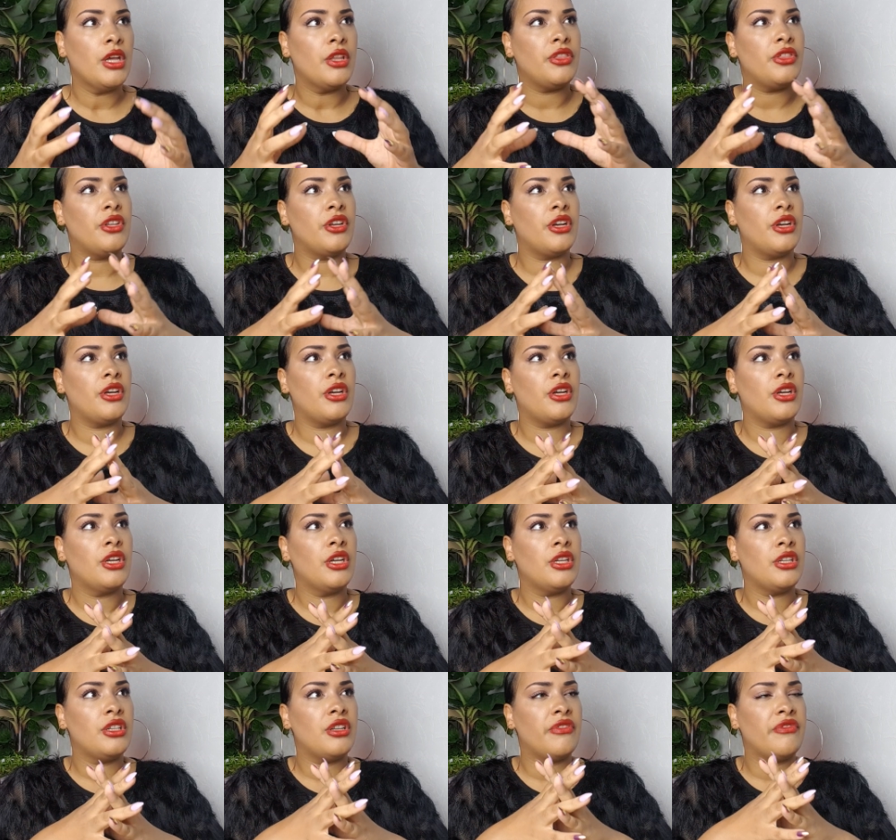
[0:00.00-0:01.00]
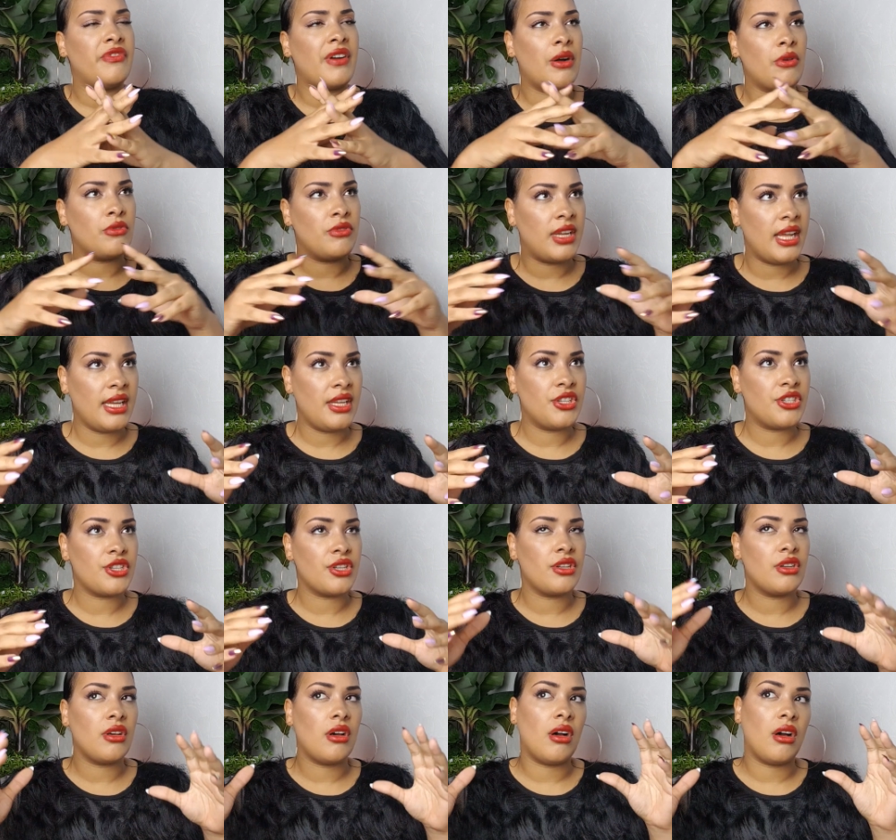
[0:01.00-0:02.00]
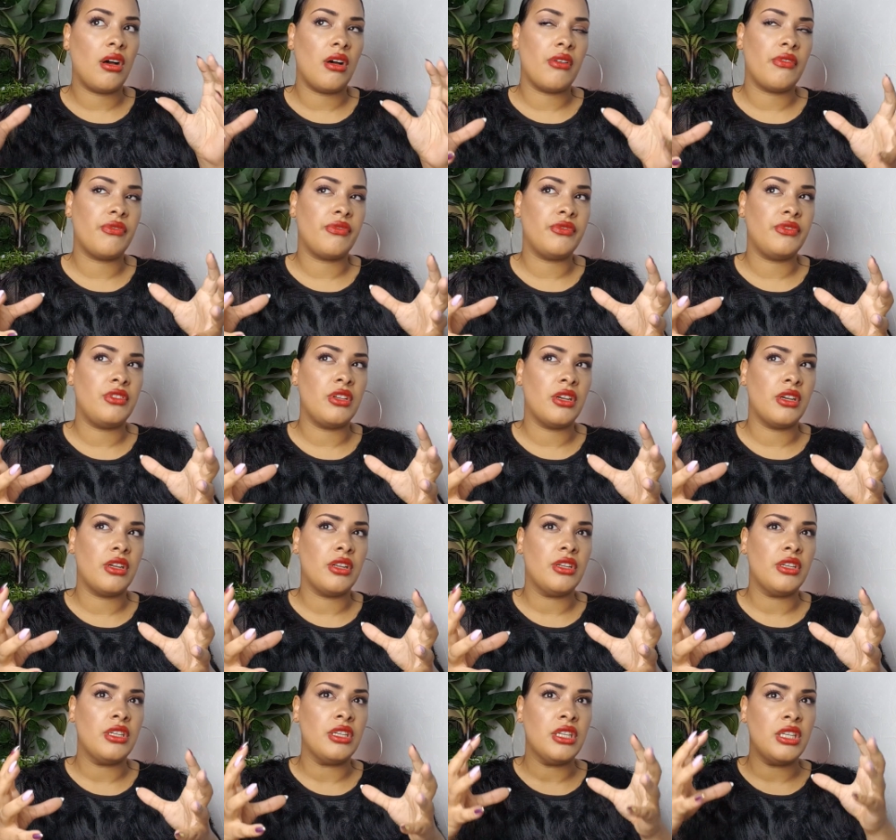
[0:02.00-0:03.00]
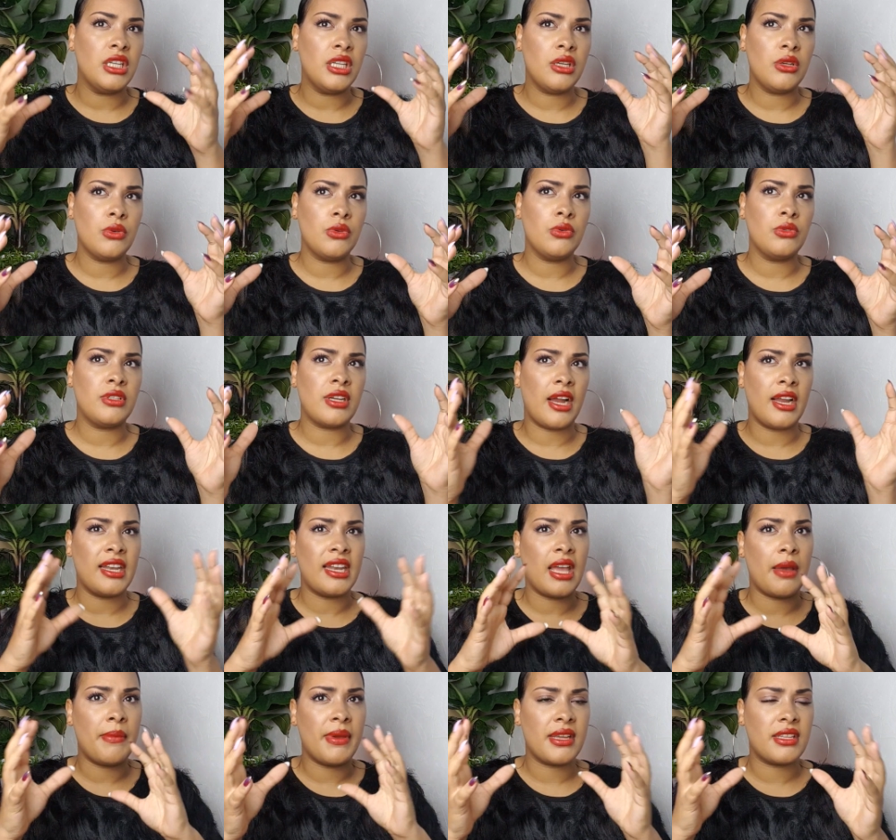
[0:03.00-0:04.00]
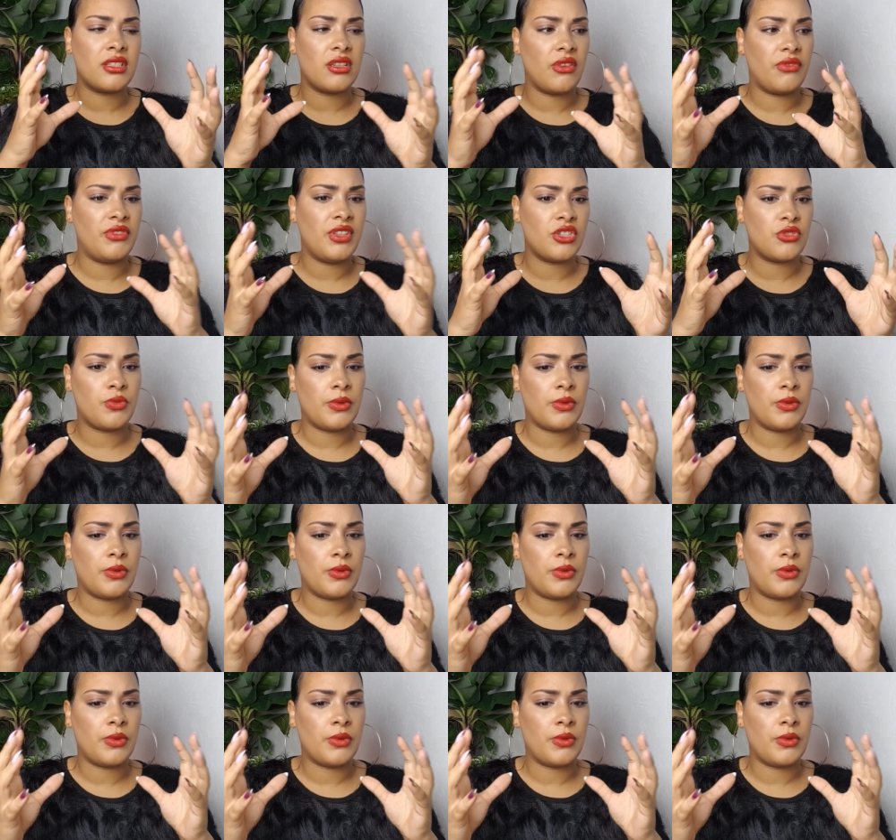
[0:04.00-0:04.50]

the the foundation of the new dynamics of this